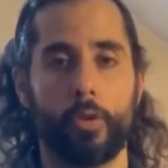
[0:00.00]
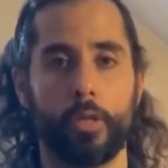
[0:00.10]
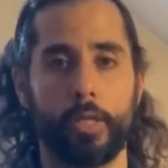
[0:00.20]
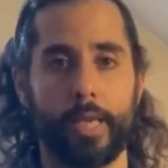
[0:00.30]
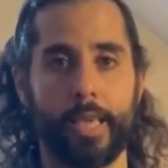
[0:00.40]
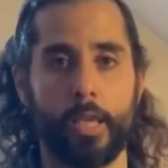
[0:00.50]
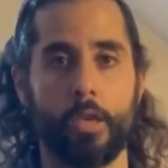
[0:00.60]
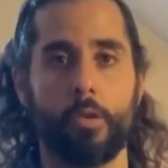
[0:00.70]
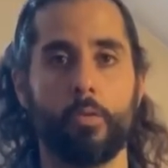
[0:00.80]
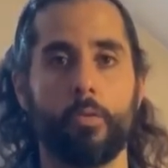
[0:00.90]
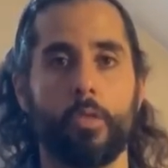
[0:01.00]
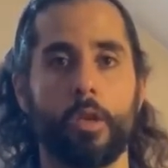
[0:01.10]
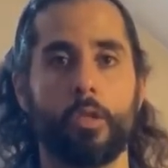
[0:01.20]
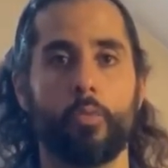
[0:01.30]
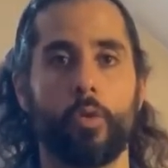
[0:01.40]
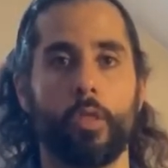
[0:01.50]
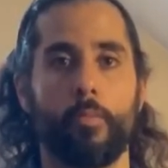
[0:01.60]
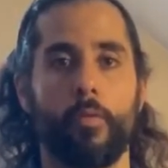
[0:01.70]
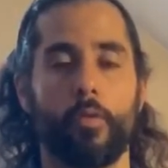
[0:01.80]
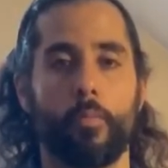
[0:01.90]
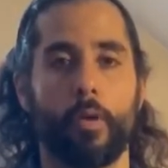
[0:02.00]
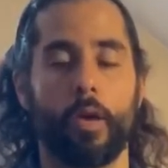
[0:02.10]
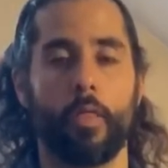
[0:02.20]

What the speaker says: continue this rhythm of your breath.